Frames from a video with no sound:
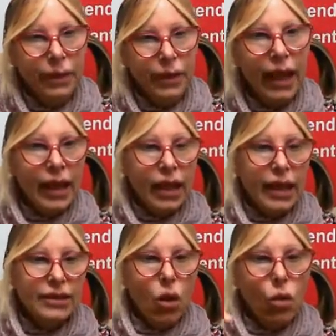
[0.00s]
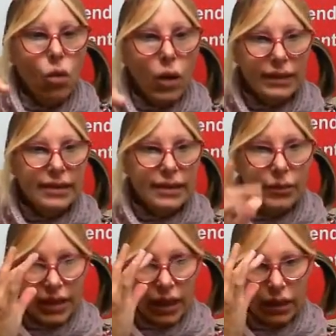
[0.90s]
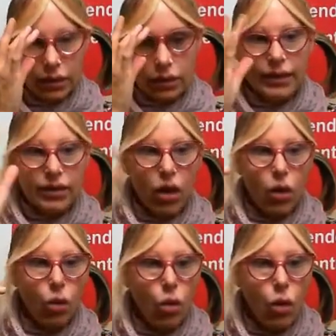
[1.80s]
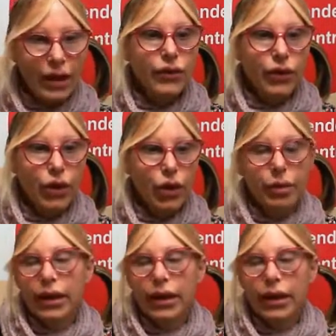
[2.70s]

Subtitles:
Okay, it's got one subject, it's got one verb,